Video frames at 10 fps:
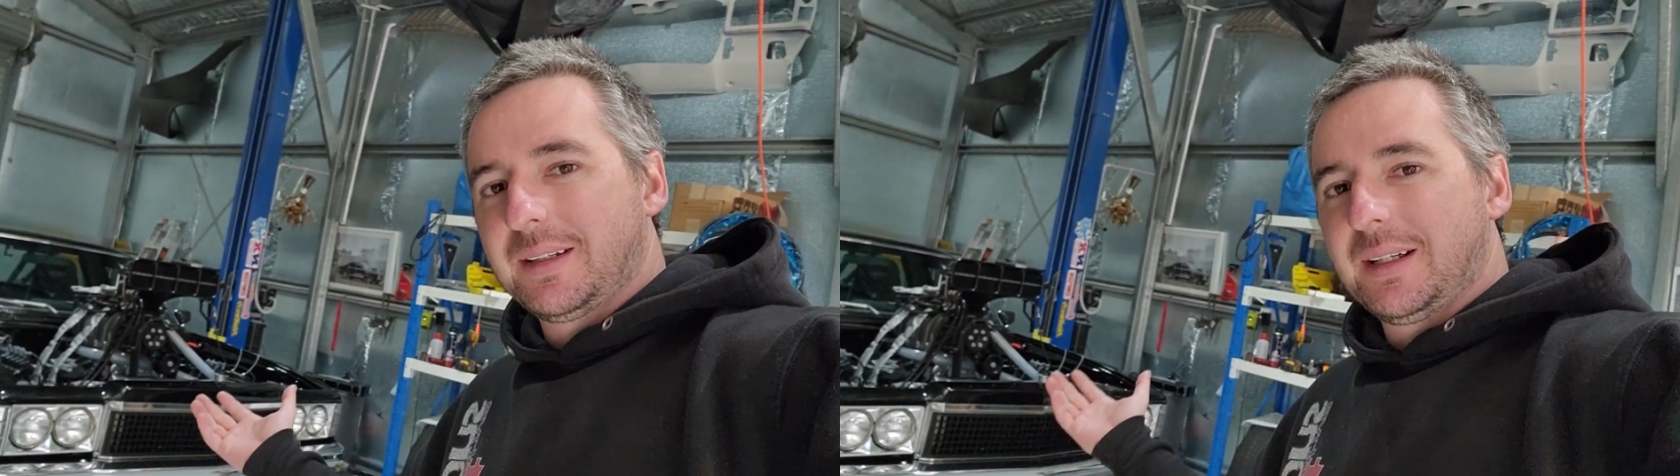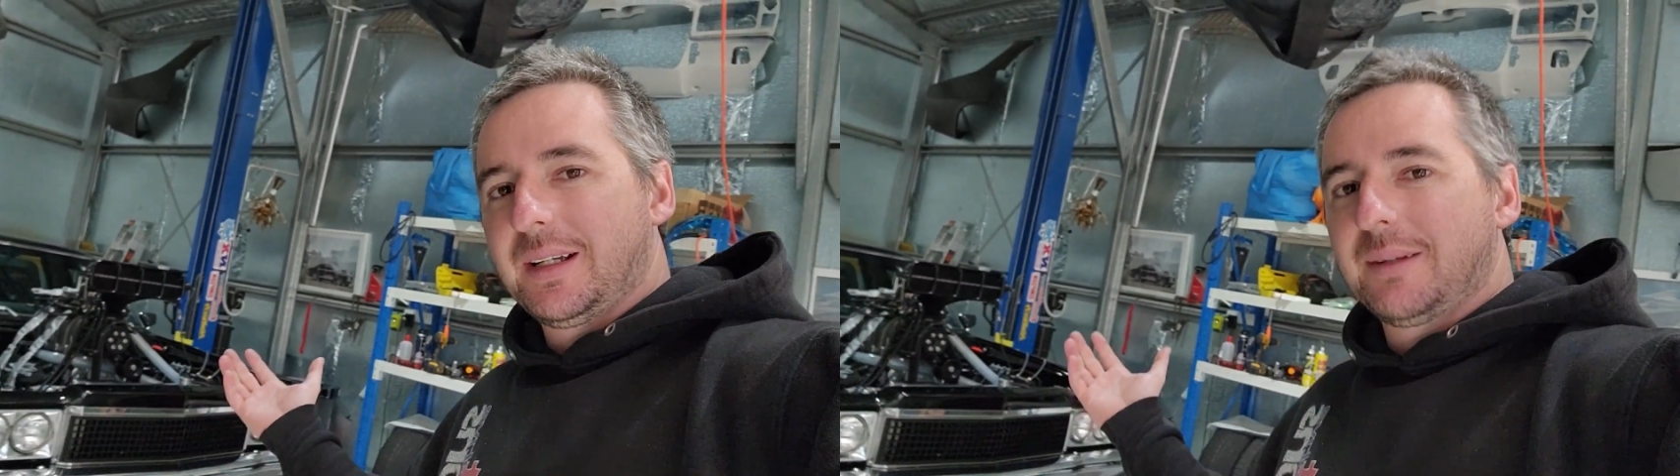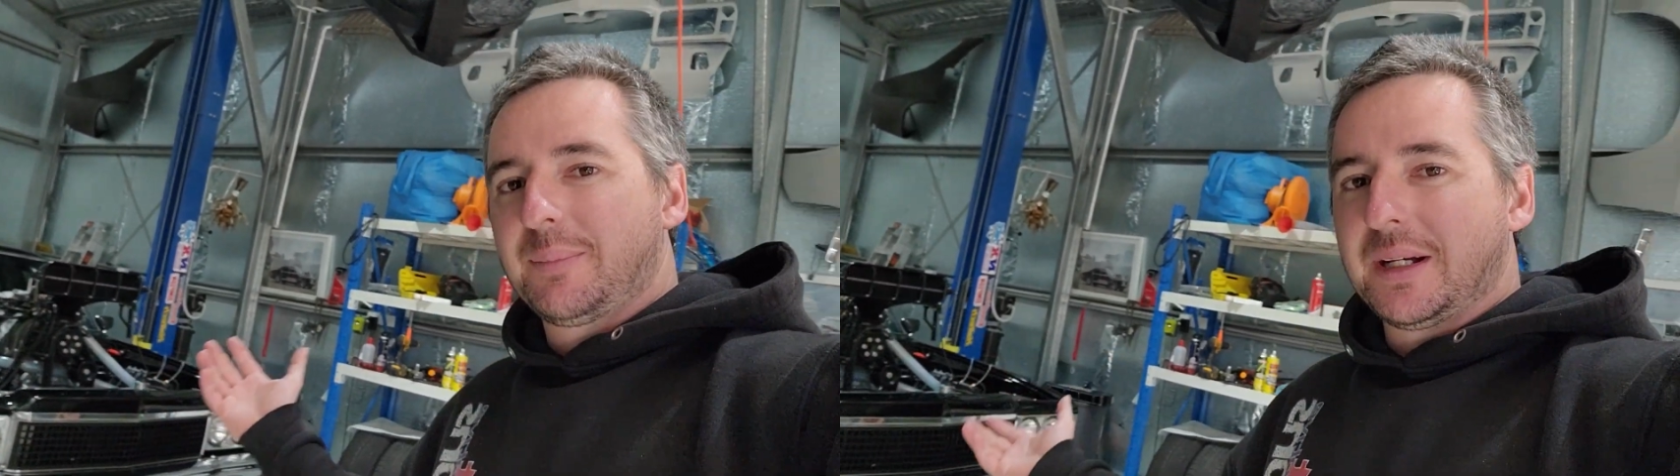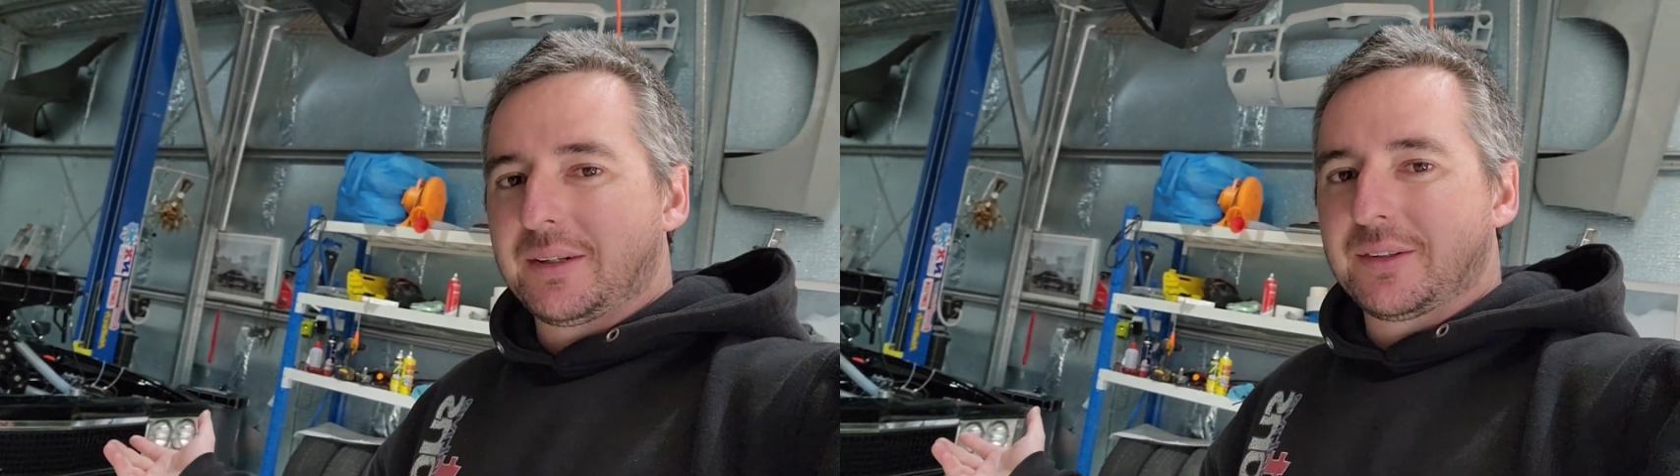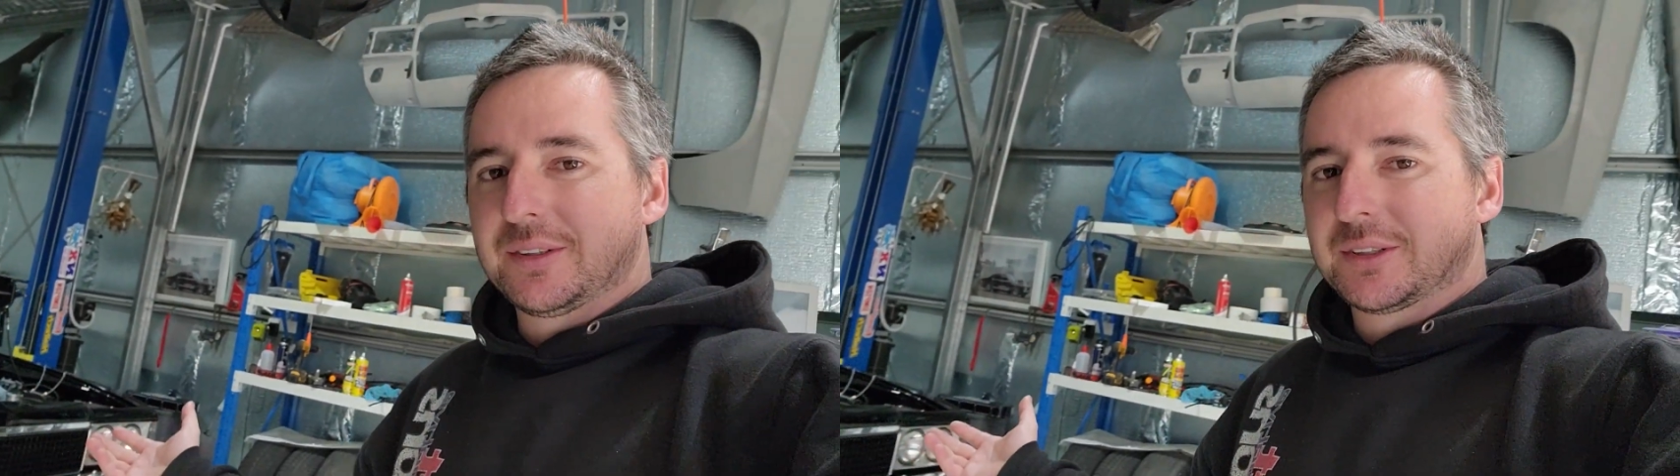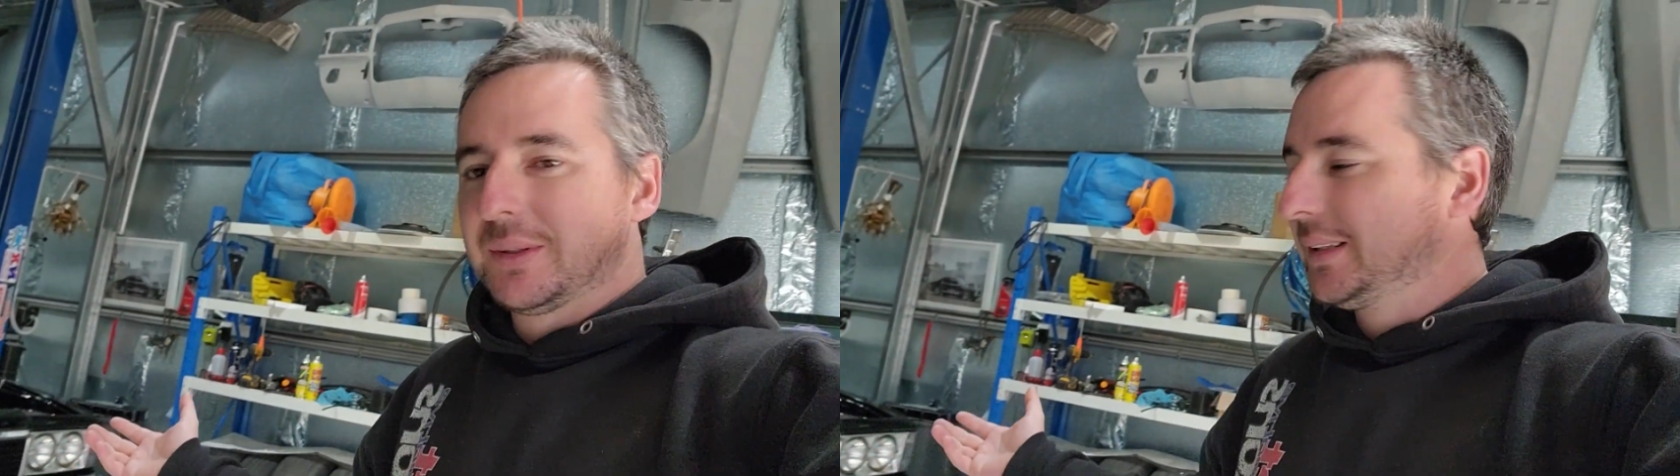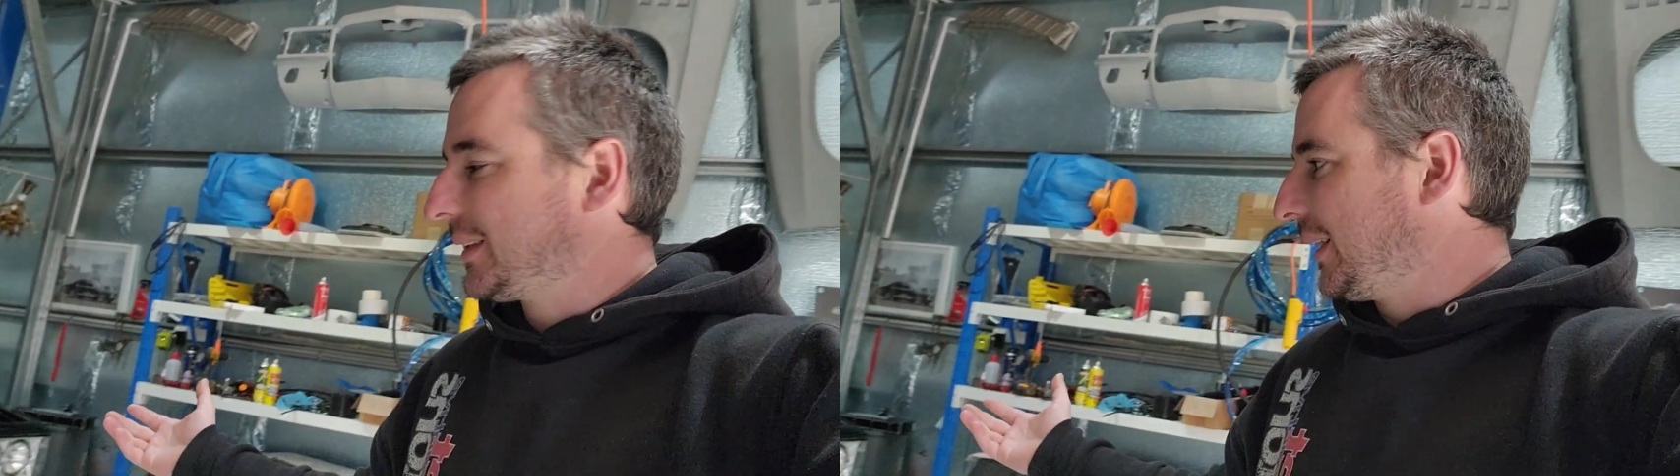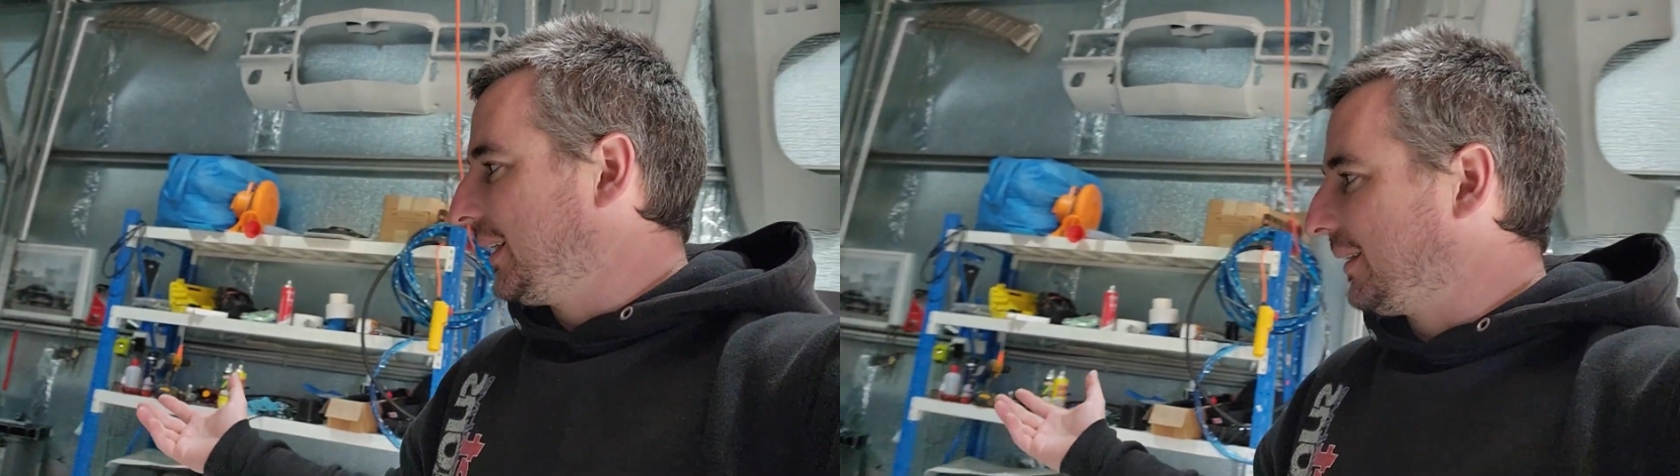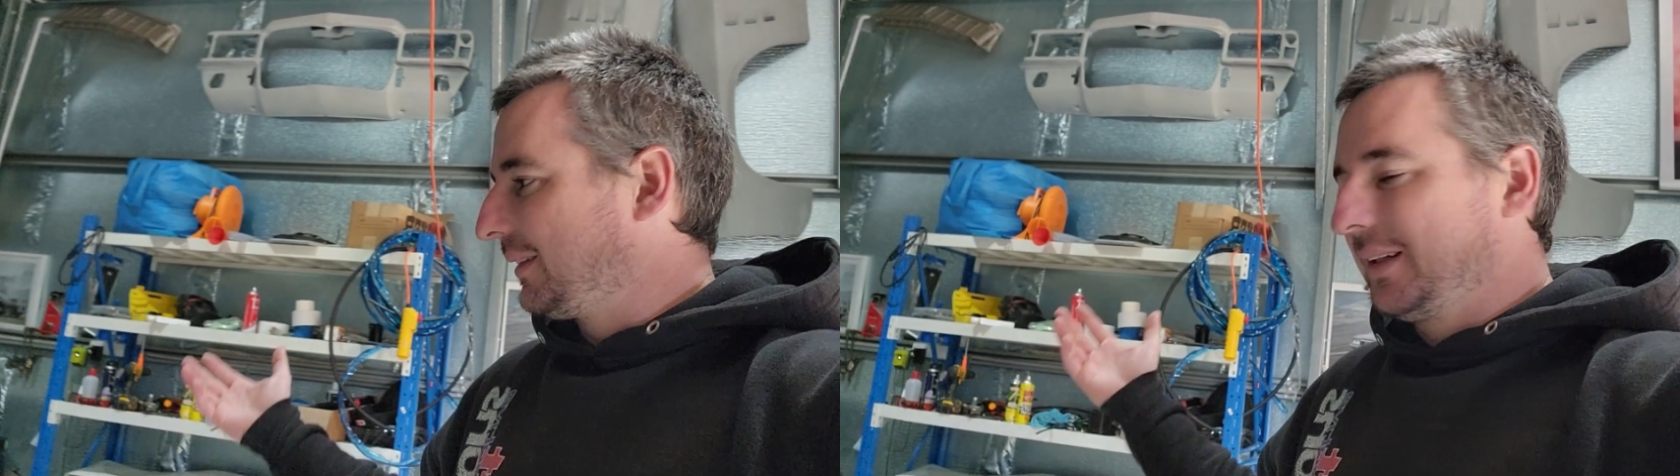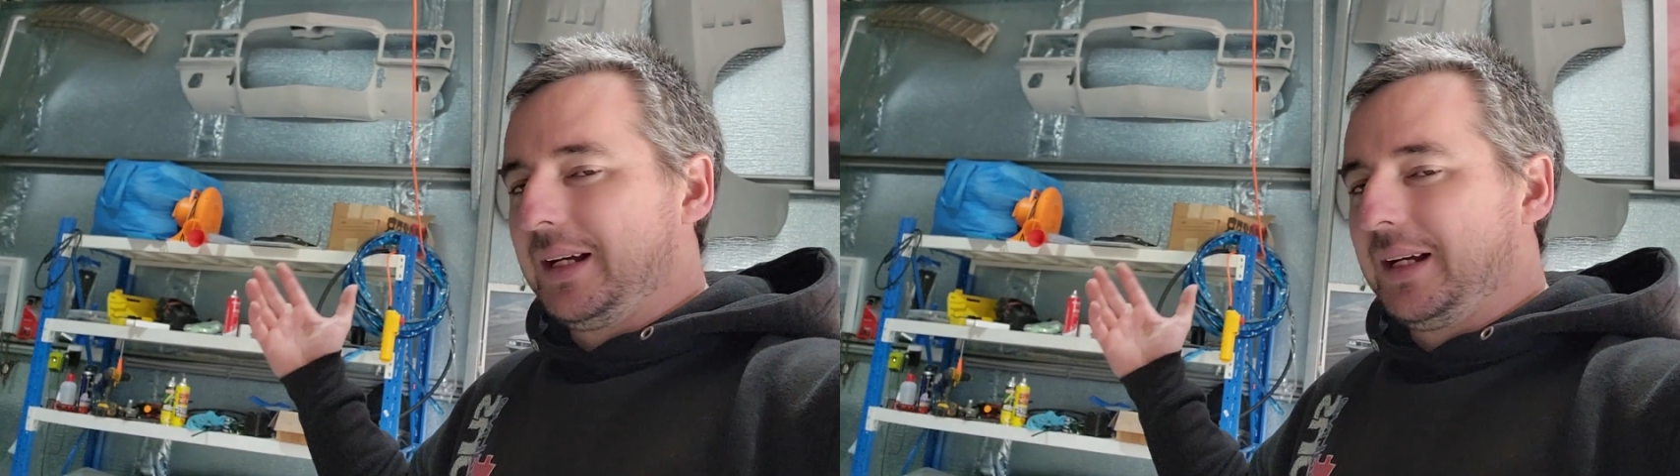at Powercruise Queensland,